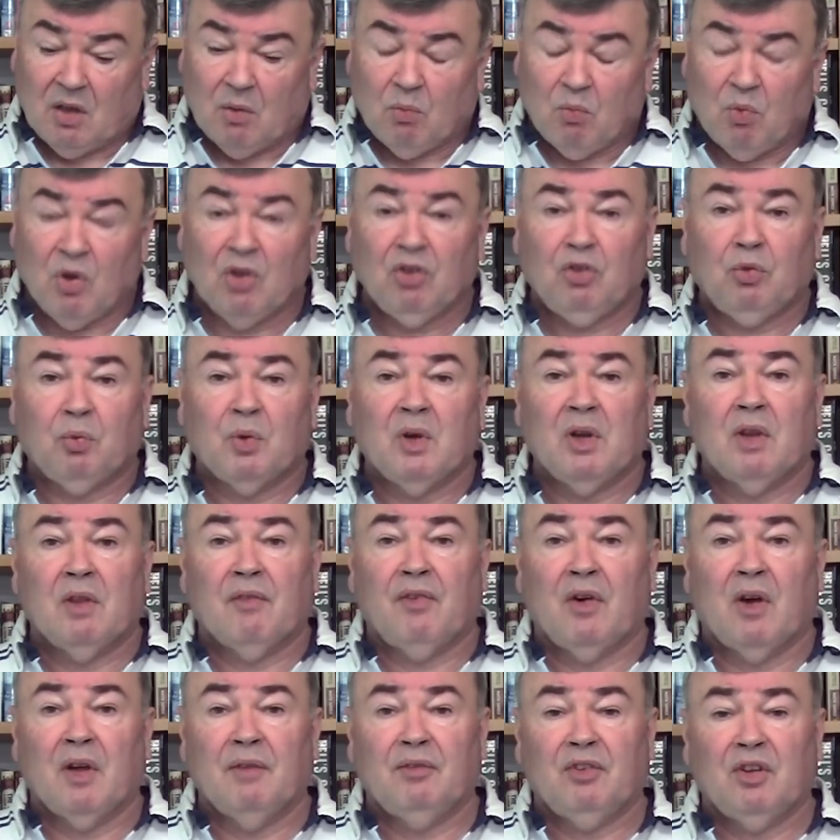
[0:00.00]
Once we're at the
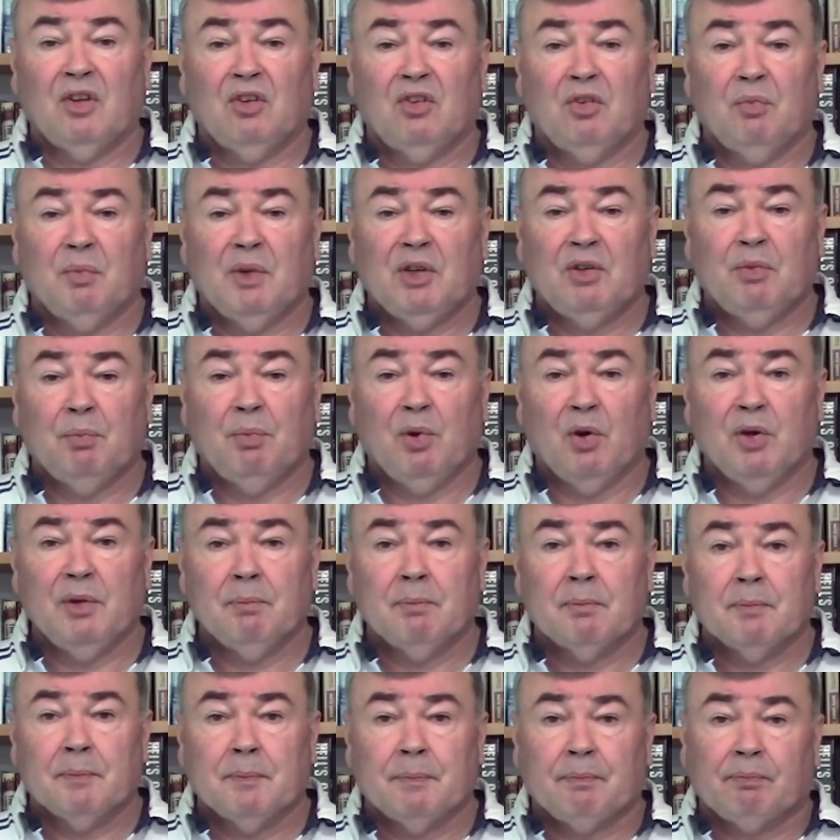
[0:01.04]
5 centimetre point,
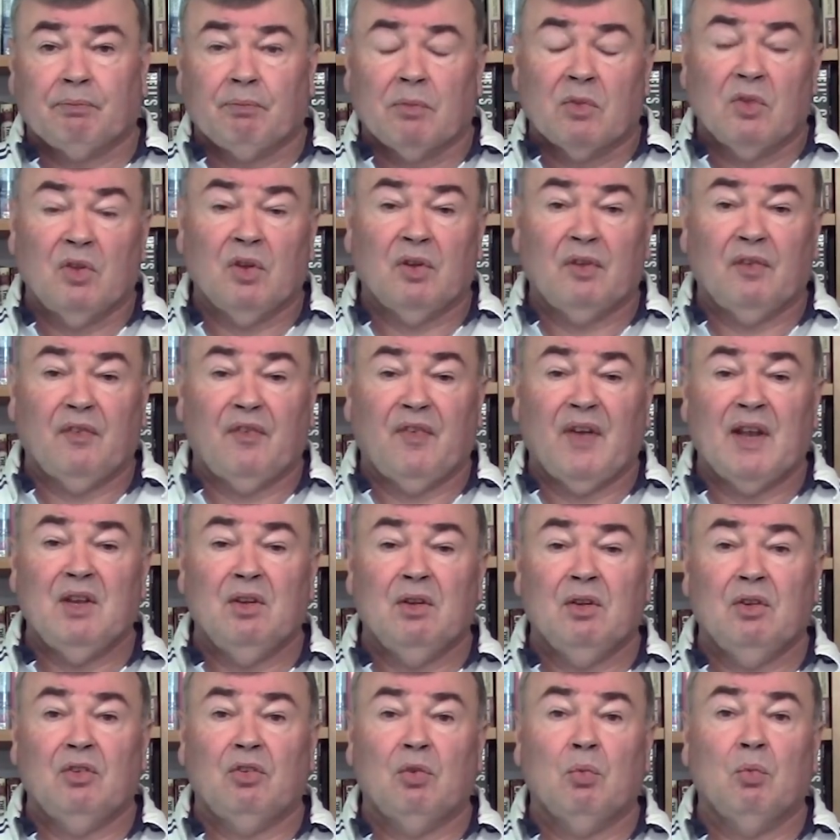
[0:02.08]
the
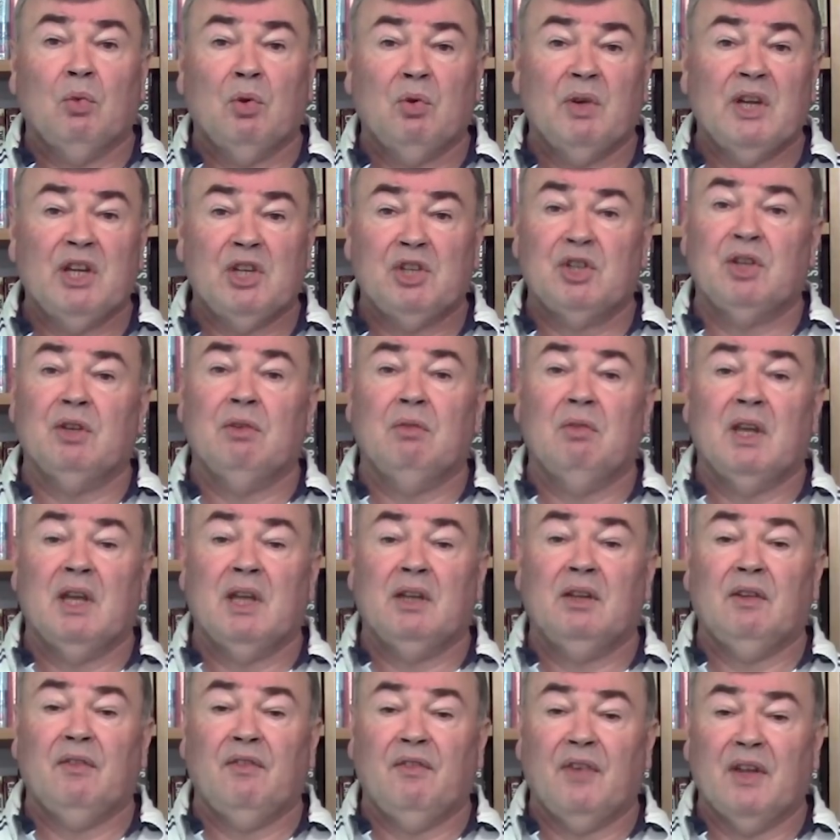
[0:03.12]
defenders will issue their
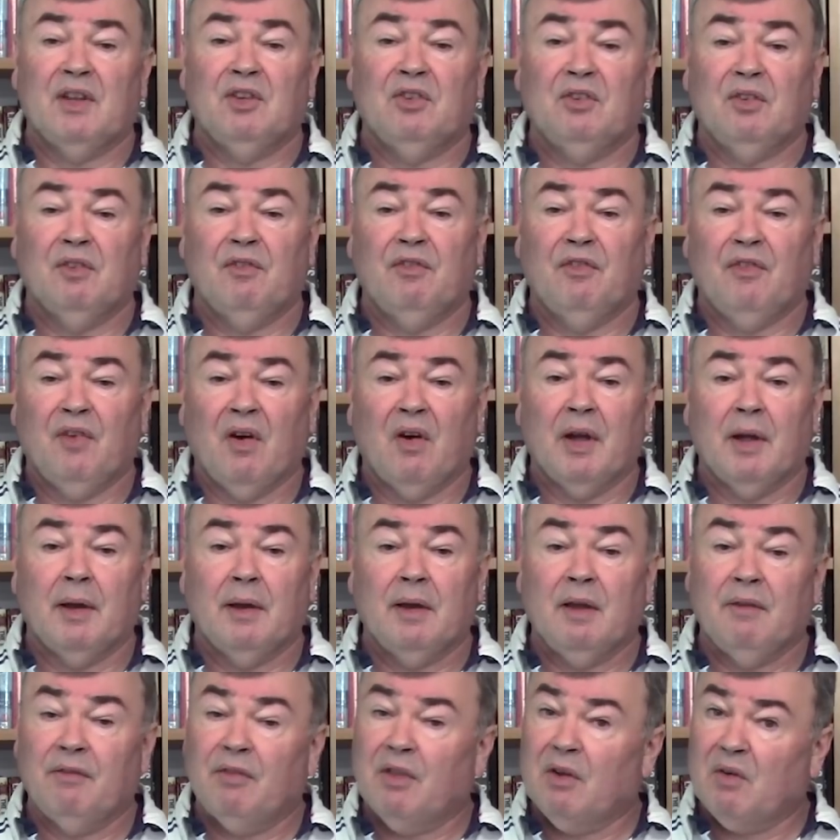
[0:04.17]
defensive fire
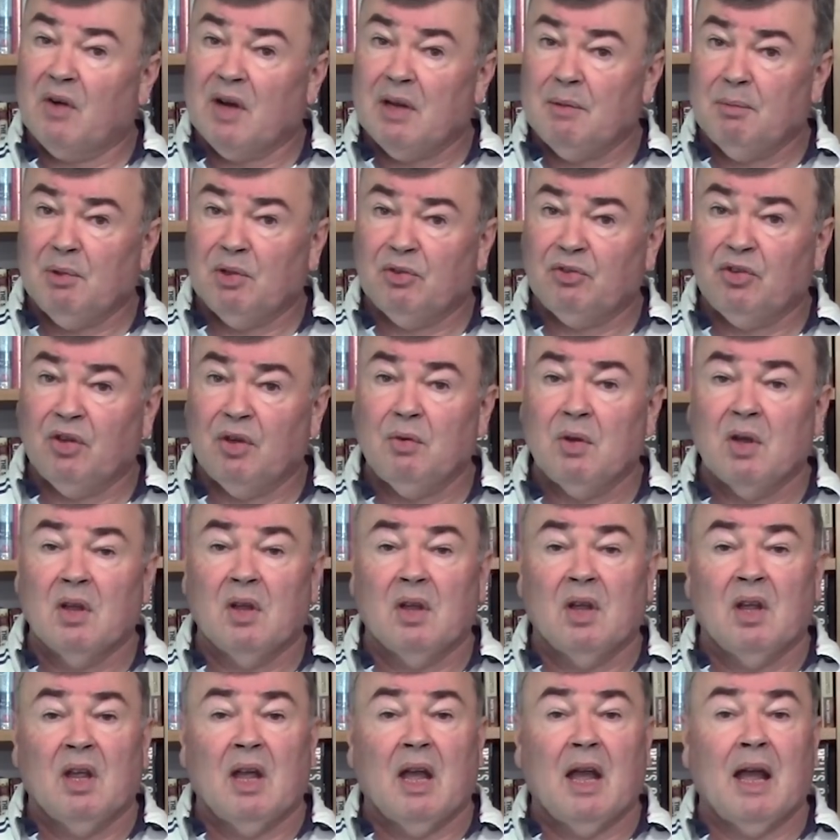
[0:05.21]
if they're able to,
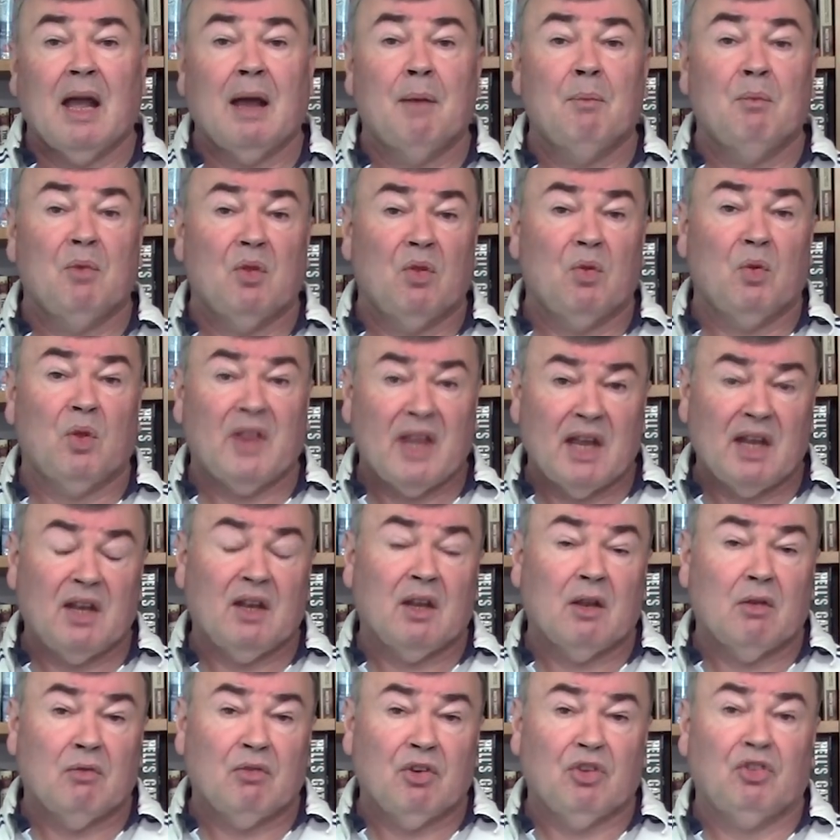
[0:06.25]
and we will
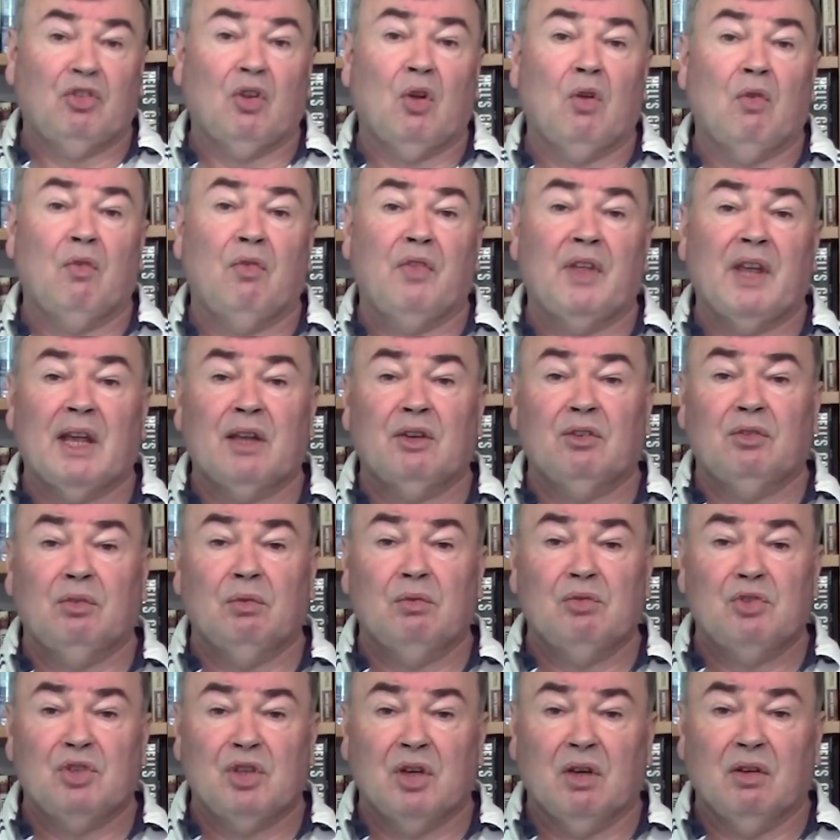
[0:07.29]
then resolve the
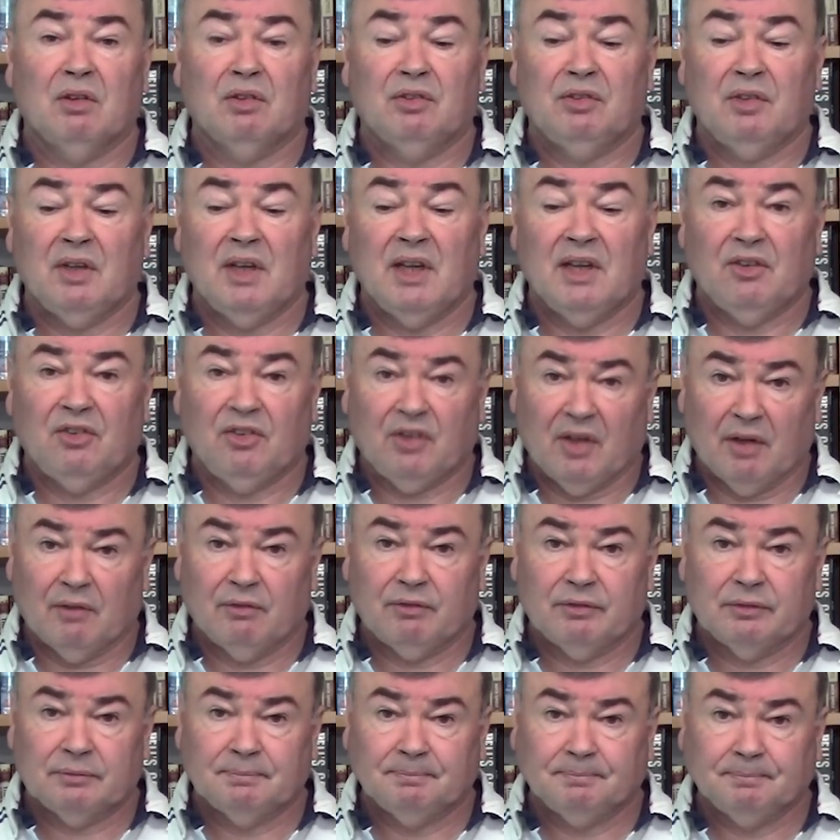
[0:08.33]
actual charge
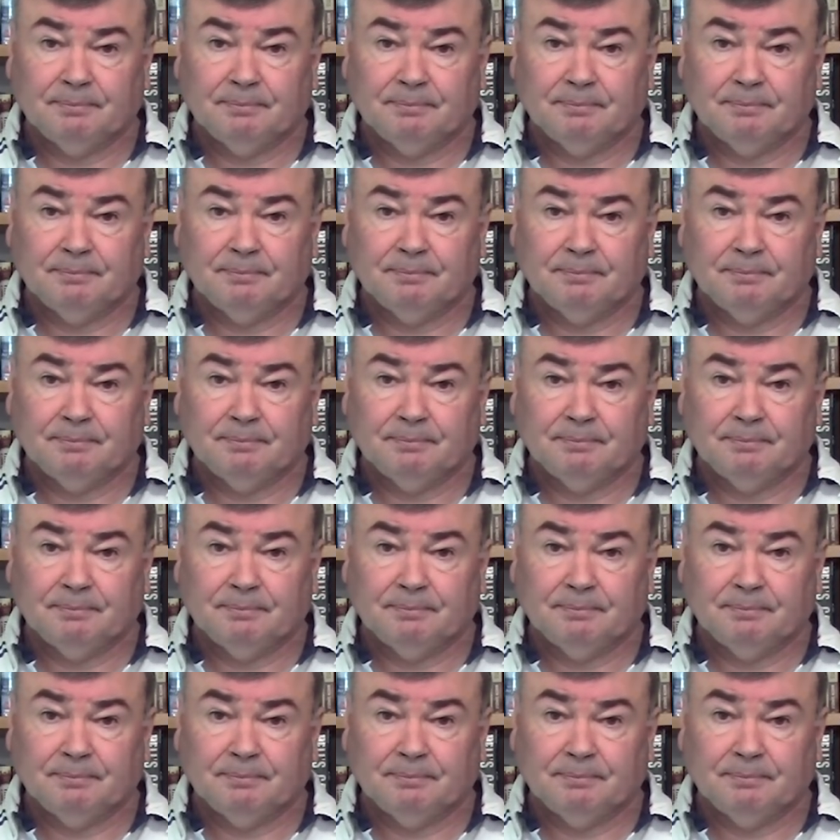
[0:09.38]
itself.